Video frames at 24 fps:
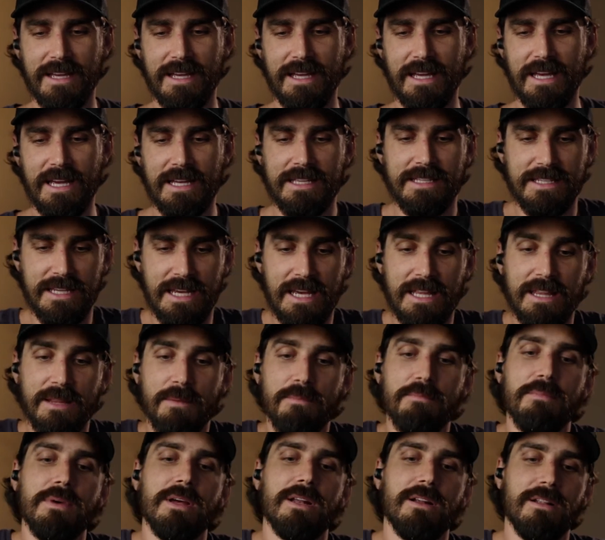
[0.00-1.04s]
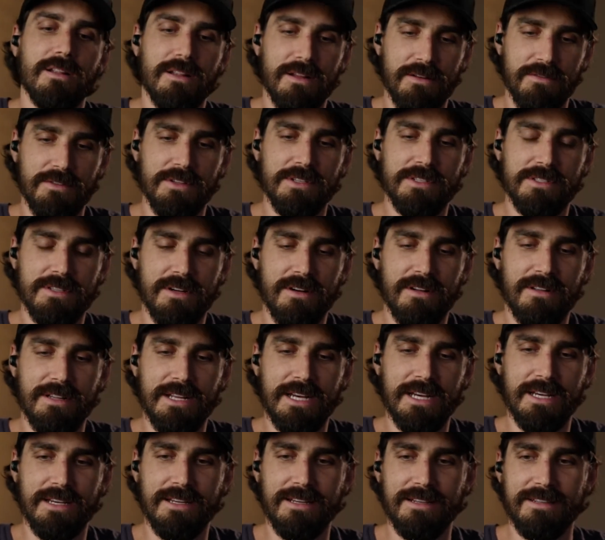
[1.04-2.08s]
it's in the middle of the Salt
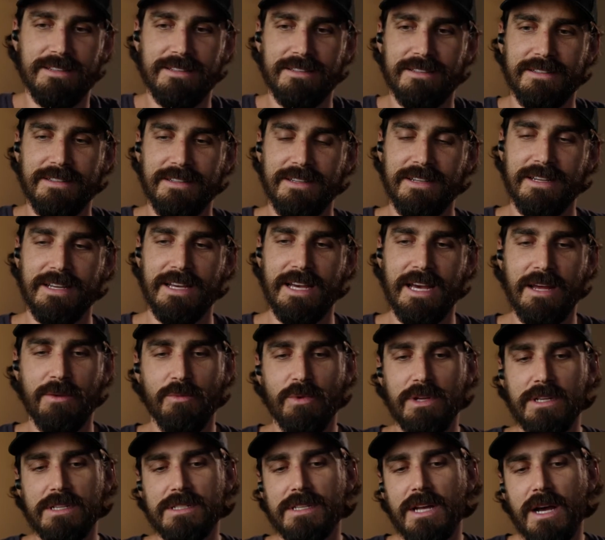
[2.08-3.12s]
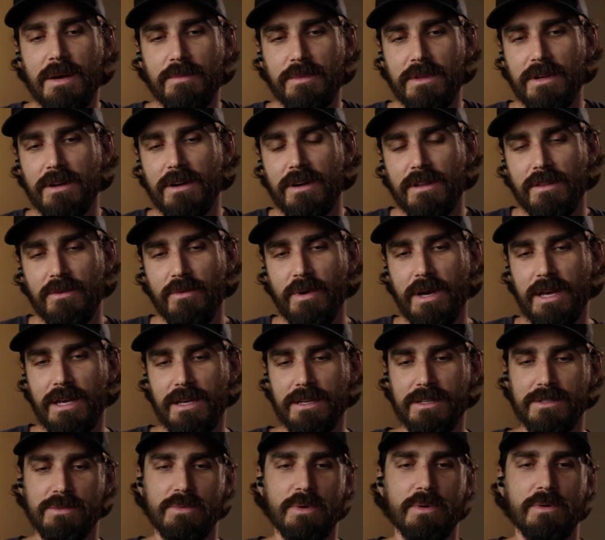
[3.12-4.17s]
Lake. And we stopped there on the way
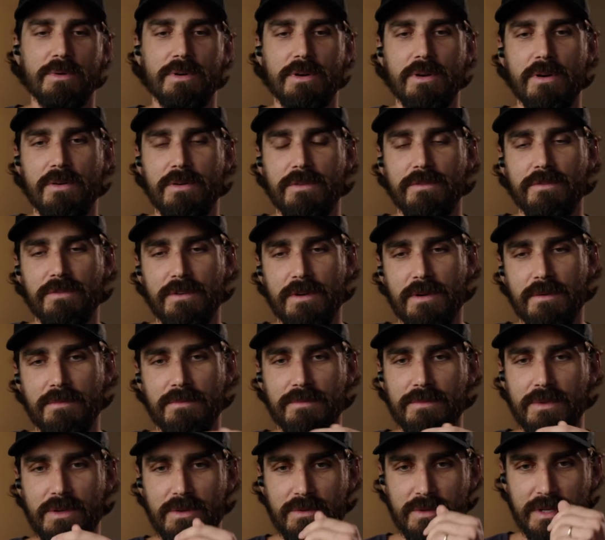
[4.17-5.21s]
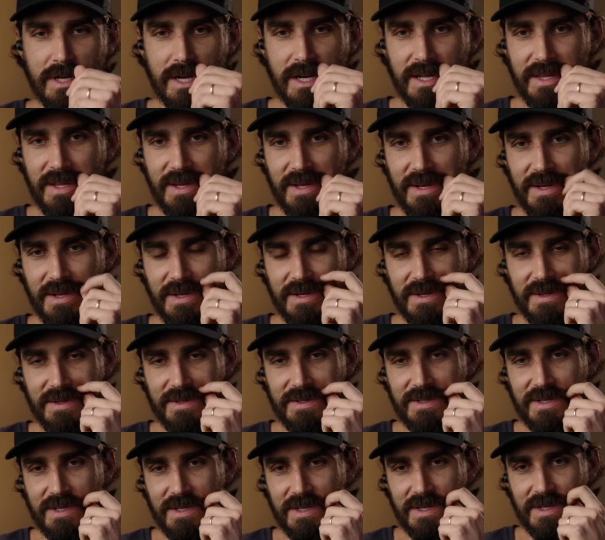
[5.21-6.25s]
because we were going from Utah
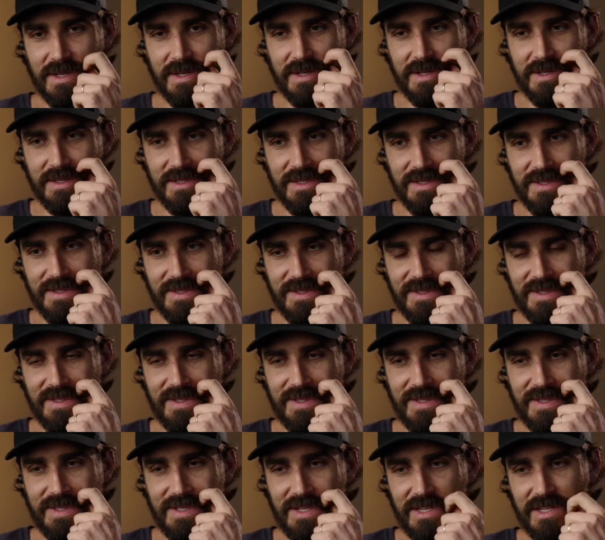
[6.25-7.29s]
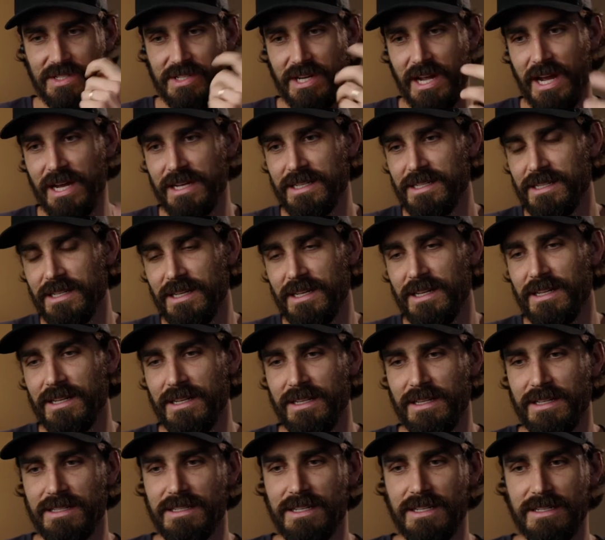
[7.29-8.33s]
to Jackson
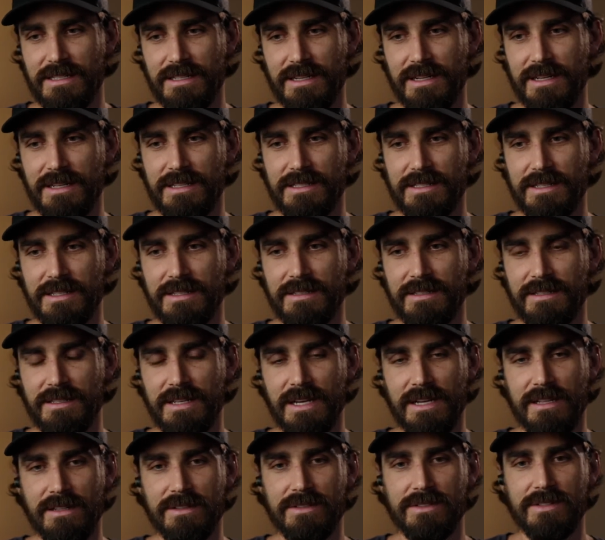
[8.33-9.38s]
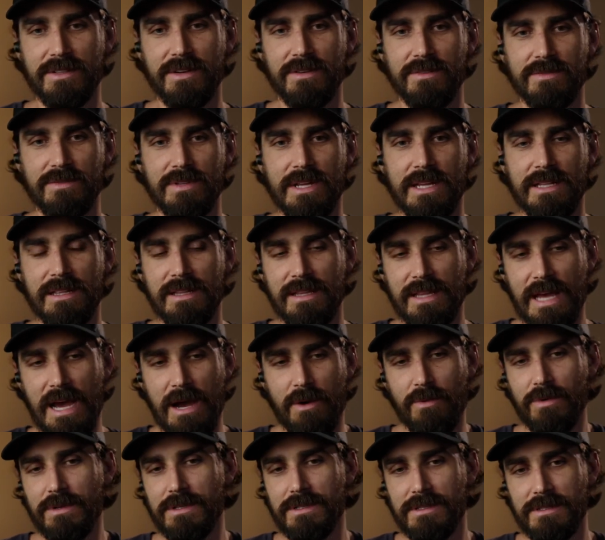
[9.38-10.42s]
and the Tetons and Yellowstone. And
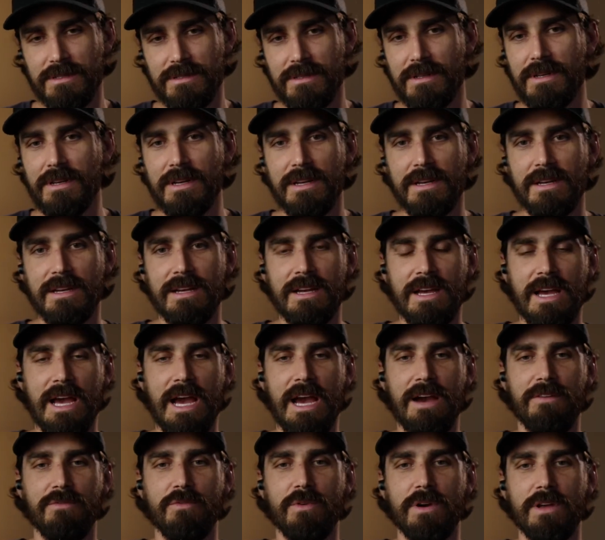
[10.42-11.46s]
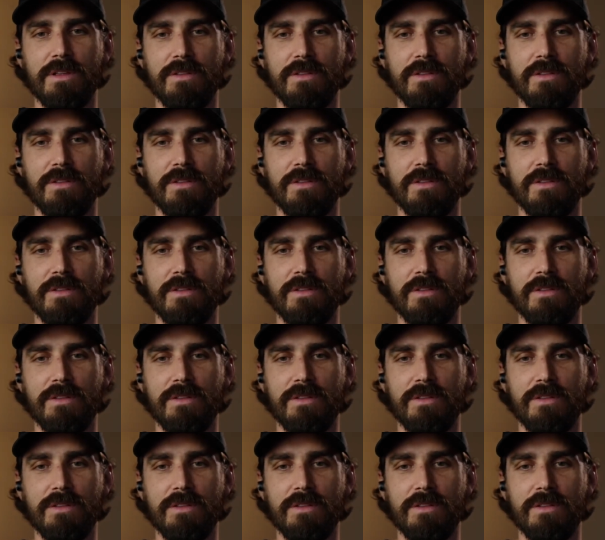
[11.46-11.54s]
that was halfway